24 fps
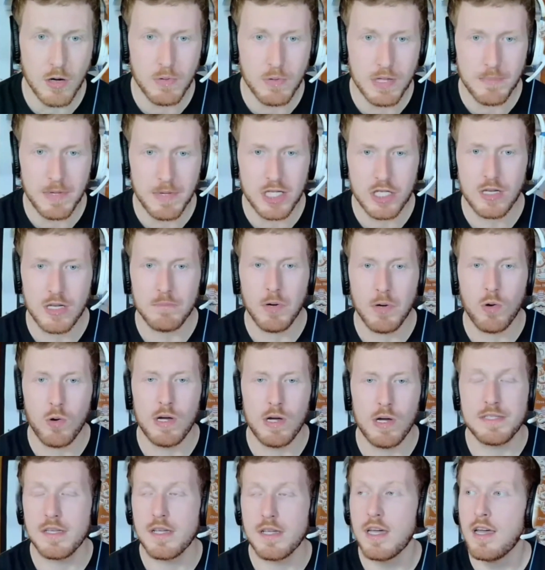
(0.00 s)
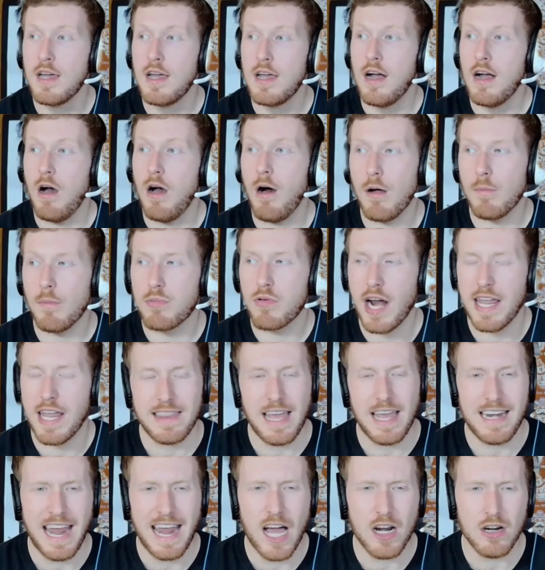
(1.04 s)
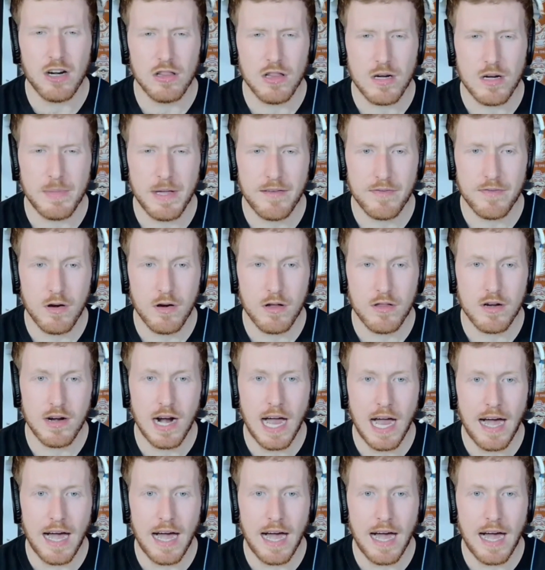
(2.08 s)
with the Michigan boys, I'll break that down a little bit further.